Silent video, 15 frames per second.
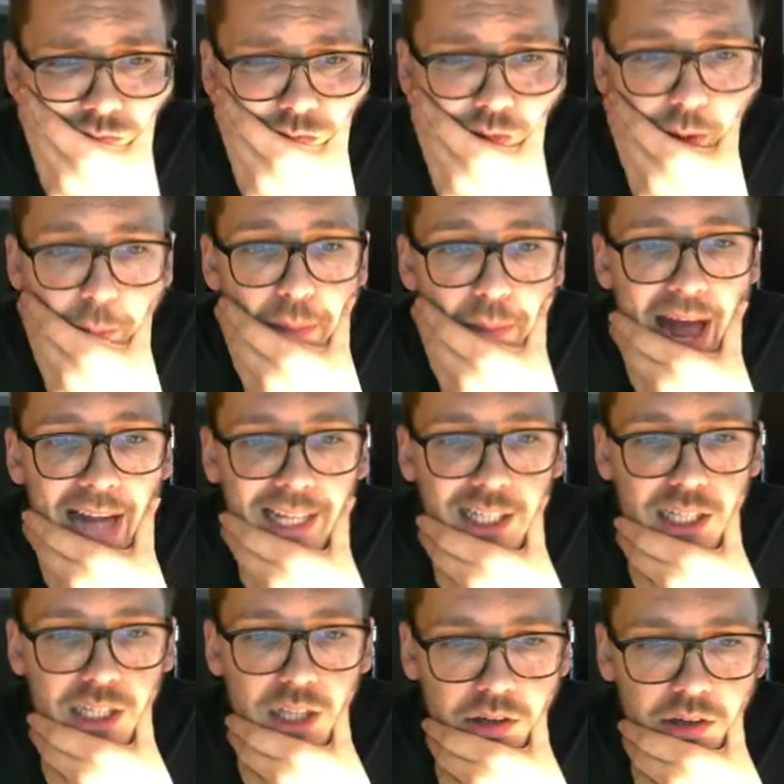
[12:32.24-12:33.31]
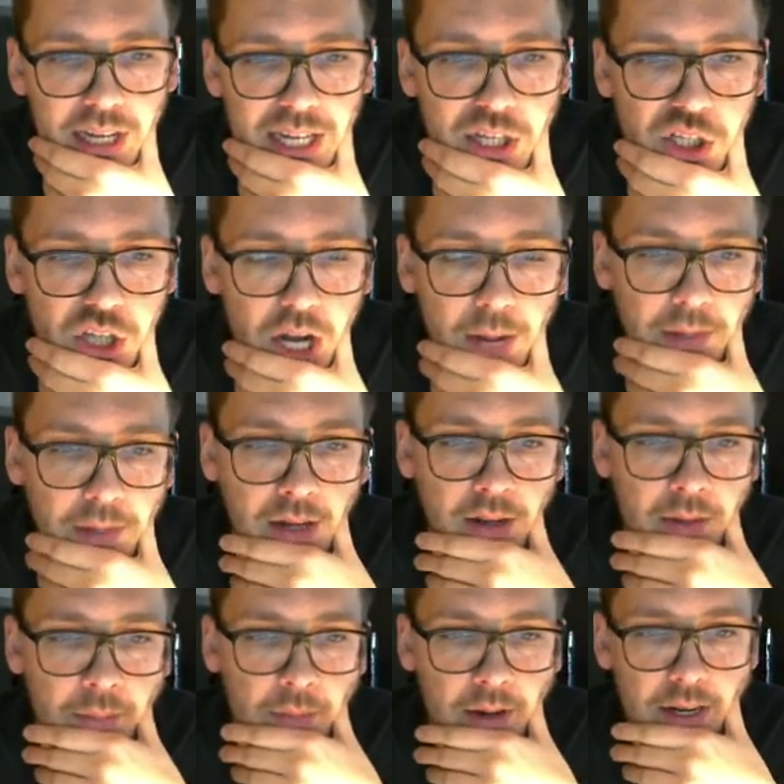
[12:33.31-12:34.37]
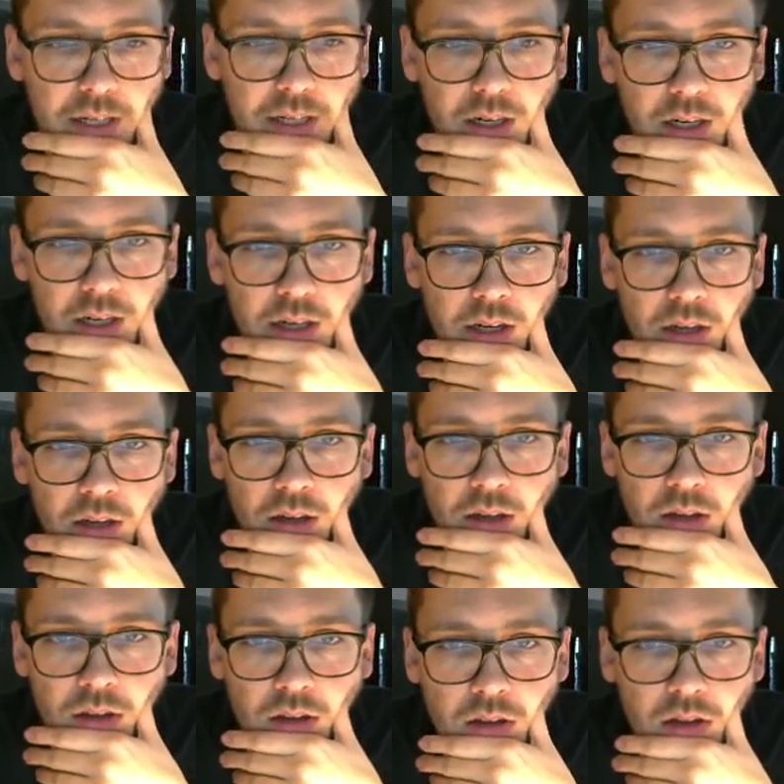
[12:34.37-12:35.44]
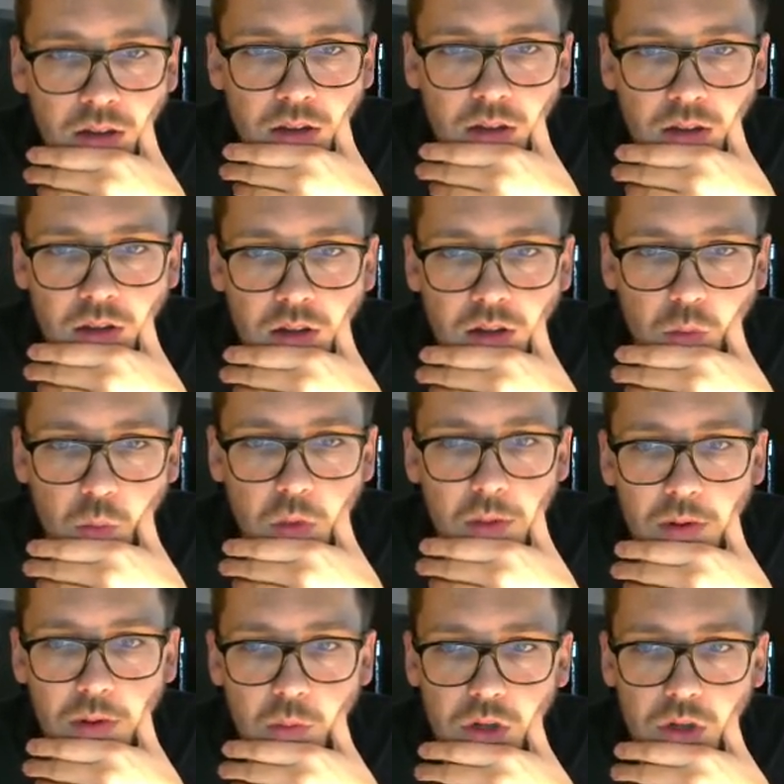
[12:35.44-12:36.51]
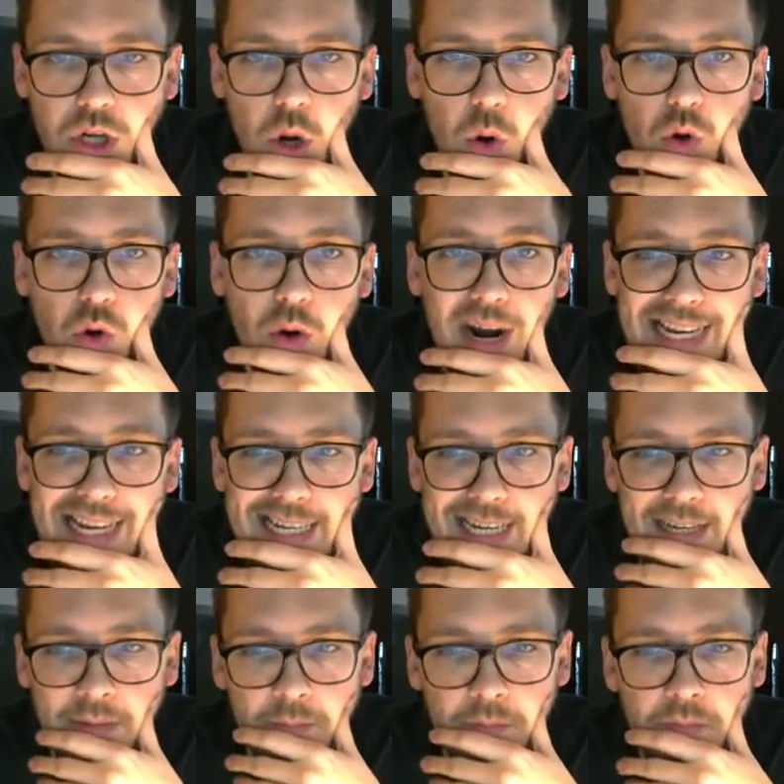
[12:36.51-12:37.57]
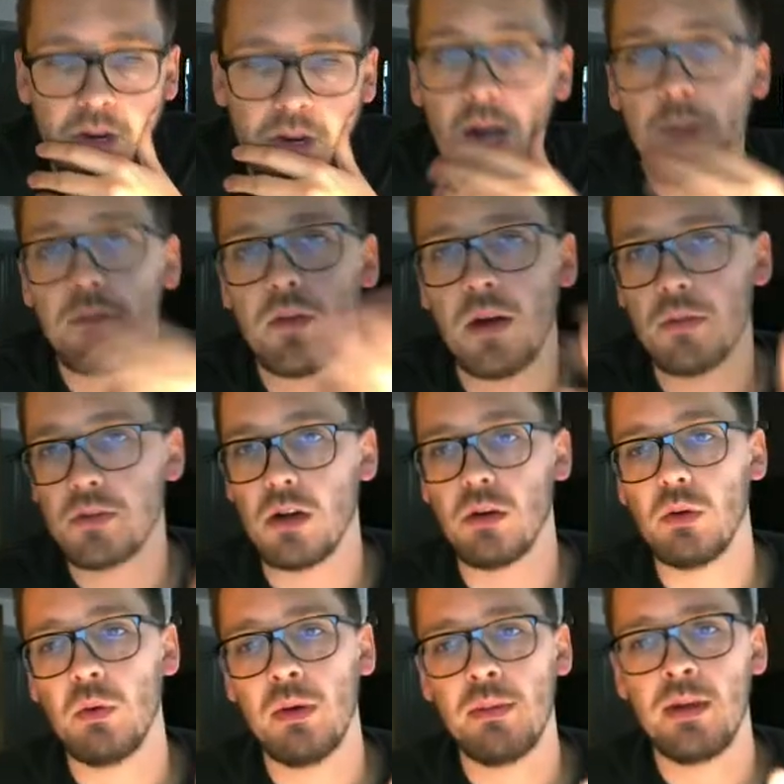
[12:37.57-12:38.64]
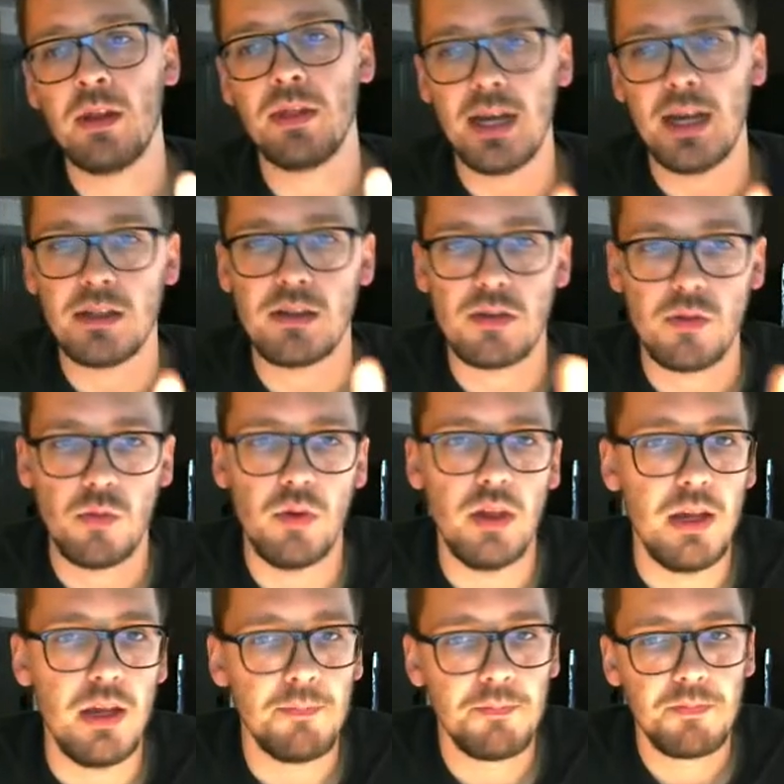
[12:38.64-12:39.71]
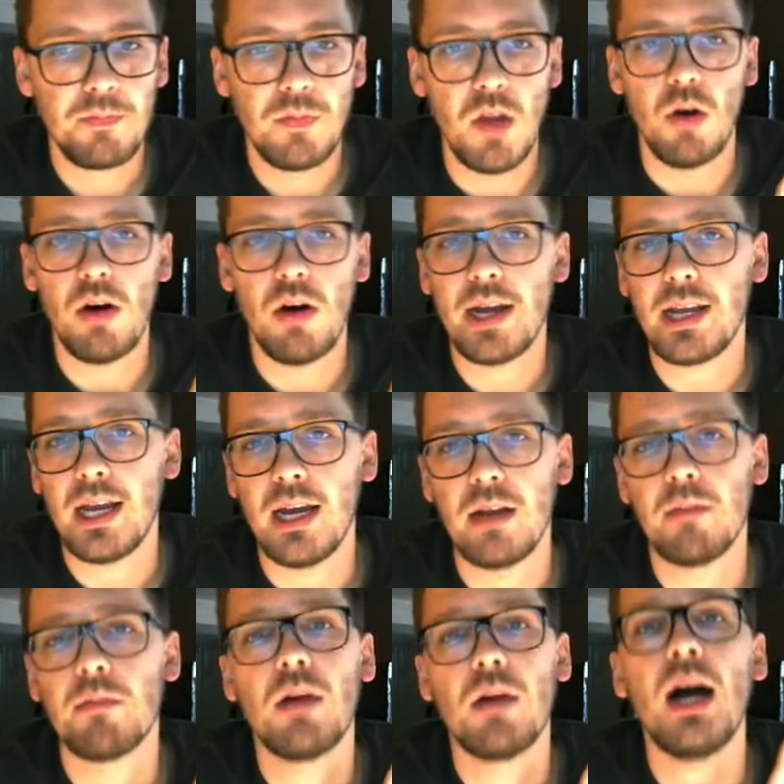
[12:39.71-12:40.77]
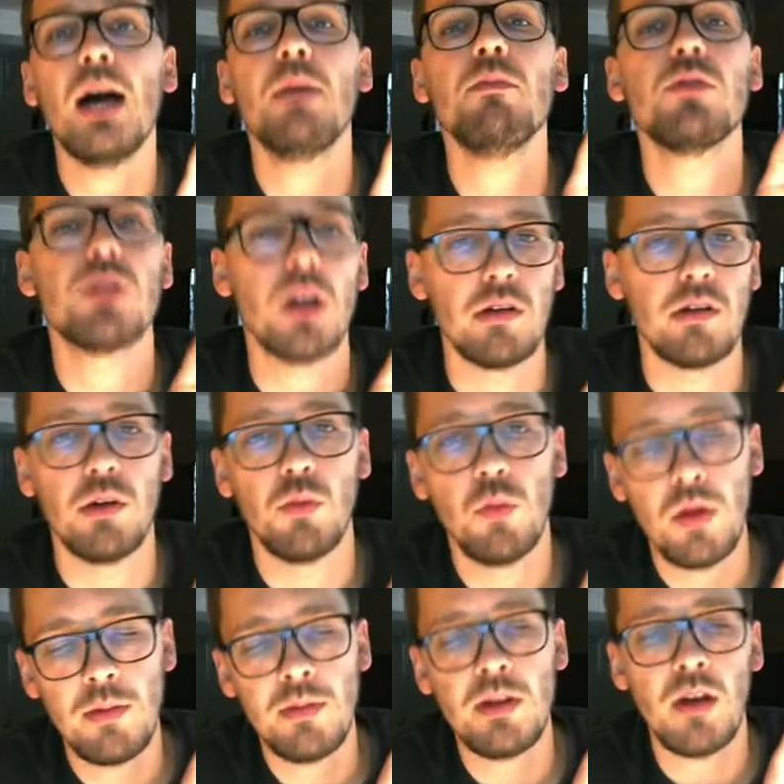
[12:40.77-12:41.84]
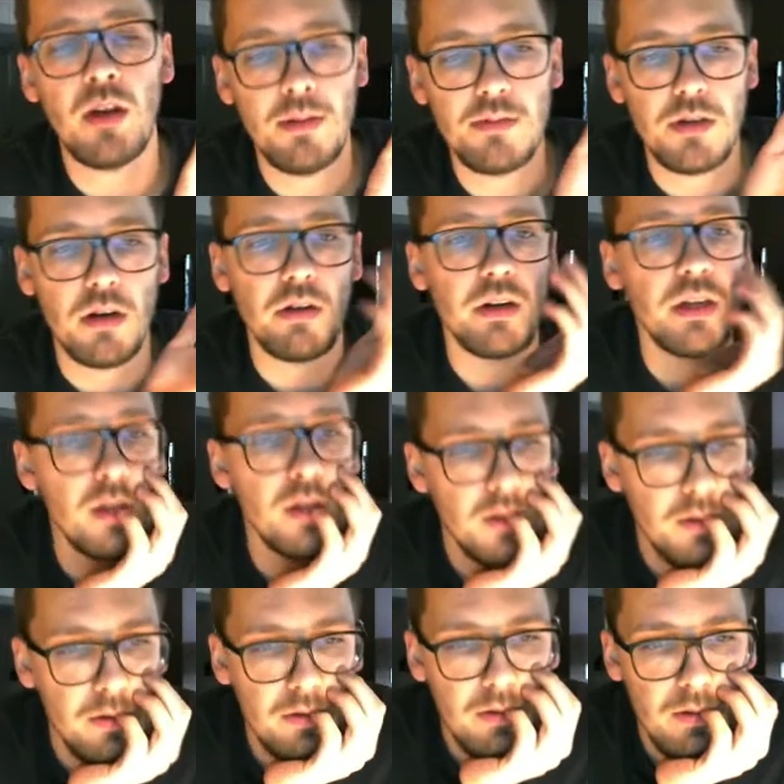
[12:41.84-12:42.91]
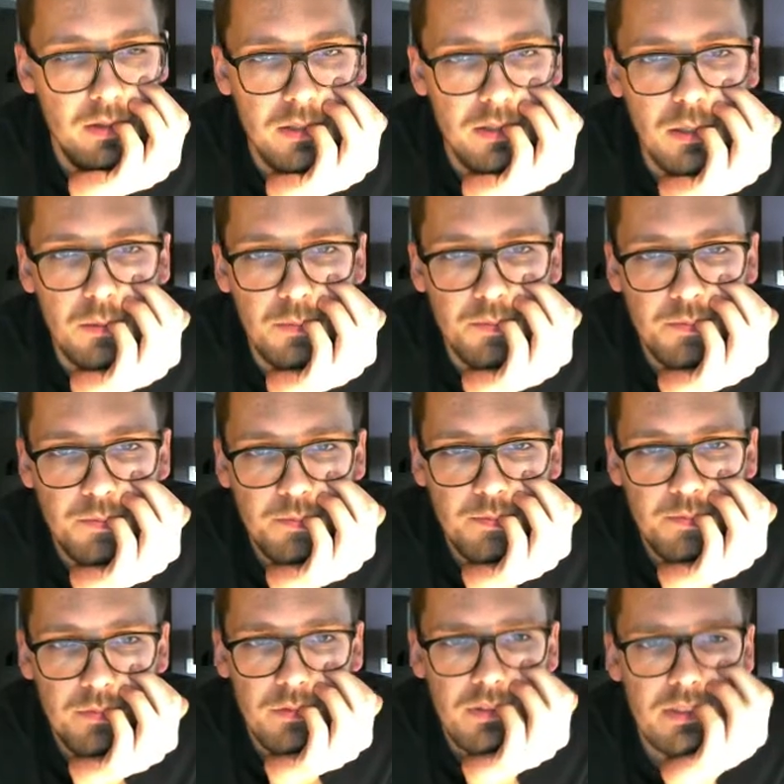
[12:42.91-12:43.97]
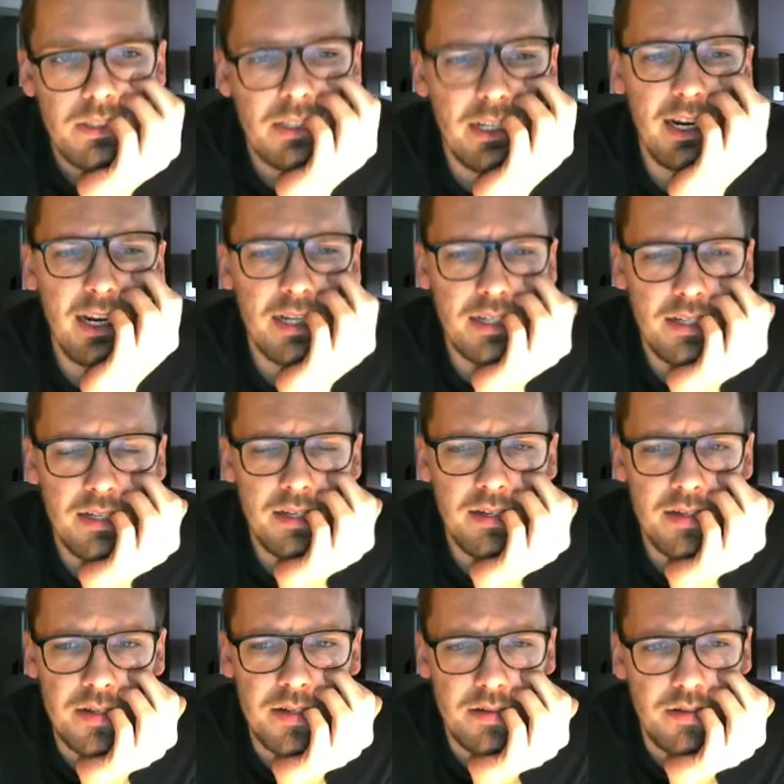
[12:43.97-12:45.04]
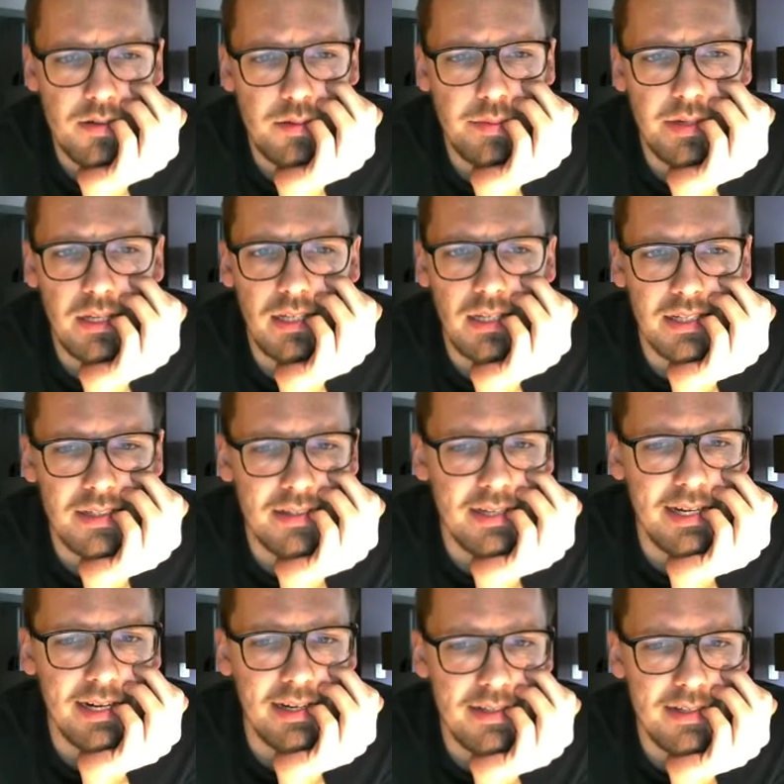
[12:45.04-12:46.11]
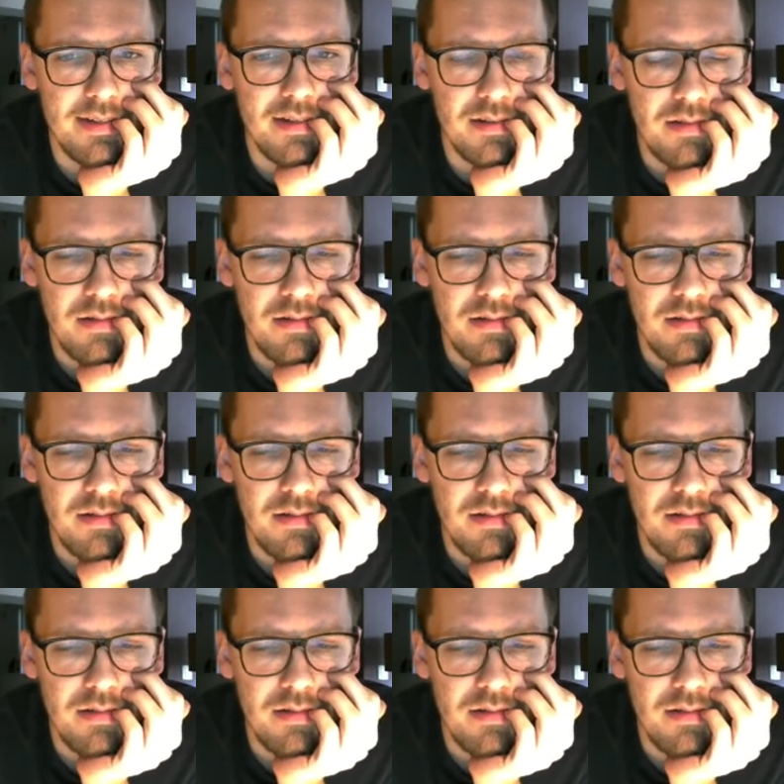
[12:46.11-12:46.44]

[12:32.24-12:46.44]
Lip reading: Ban Sunday shopping. My god. Women would go crazy. I'm sorry, women, that's really... No, I can't. I'm sorry. Women, I'm sorry. So, taxes. Nobody likes taxes.